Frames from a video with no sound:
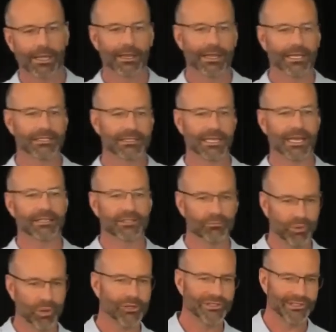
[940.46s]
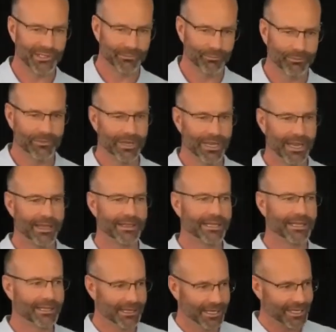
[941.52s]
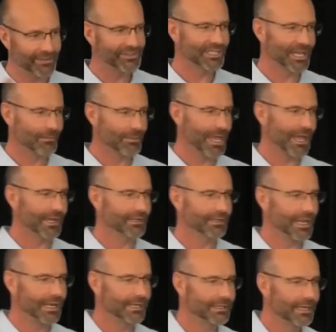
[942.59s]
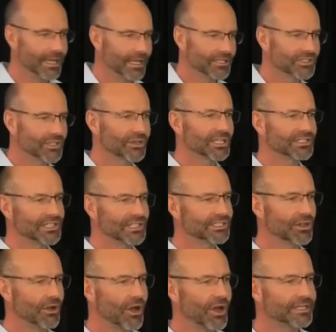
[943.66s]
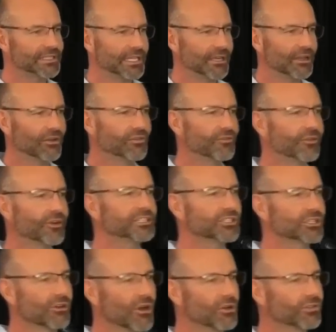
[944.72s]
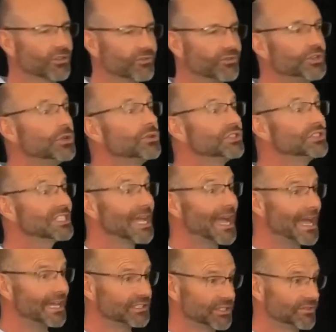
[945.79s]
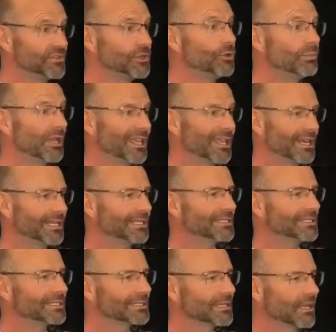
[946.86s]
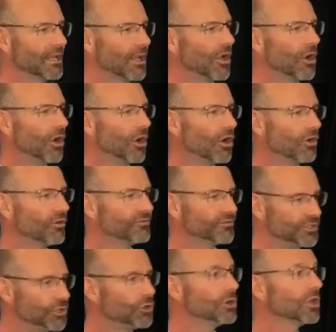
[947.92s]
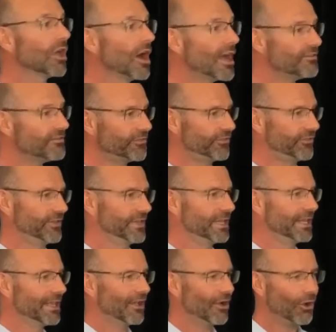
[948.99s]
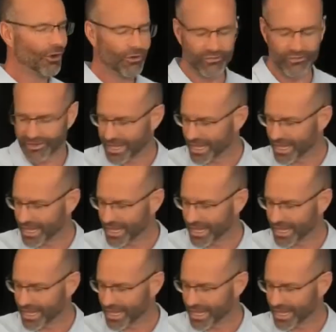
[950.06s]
they start to blossom and then the leaves come out. And so there's this idea of fresh growth, of new starts, of new beginnings, of new life, of